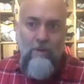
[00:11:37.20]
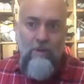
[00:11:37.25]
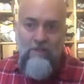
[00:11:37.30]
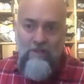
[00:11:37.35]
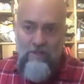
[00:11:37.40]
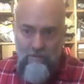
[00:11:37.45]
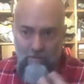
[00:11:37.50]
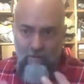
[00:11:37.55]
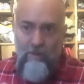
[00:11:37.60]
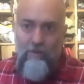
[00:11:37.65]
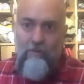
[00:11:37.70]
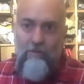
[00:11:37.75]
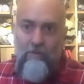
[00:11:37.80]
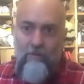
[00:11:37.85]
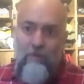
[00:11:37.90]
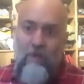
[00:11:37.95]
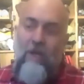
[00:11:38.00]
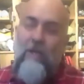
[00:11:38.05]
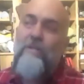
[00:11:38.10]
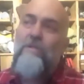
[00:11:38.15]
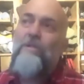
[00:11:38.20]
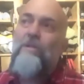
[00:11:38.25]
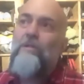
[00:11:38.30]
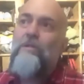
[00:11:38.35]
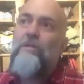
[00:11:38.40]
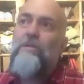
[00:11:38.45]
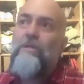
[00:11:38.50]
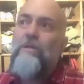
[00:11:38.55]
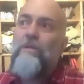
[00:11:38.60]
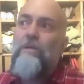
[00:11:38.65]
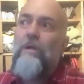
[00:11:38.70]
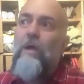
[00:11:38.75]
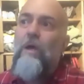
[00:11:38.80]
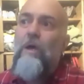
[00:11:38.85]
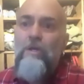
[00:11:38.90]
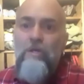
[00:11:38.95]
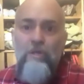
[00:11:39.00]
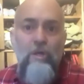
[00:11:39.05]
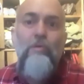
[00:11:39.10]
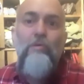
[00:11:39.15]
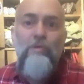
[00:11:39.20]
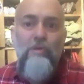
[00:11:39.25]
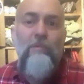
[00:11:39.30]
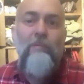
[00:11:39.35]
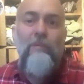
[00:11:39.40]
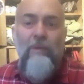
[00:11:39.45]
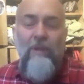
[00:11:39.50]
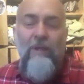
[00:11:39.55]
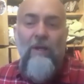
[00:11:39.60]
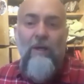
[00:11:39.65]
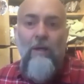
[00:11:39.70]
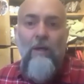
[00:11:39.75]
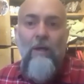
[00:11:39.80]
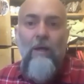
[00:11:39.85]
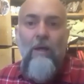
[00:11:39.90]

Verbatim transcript: move, getting students to do something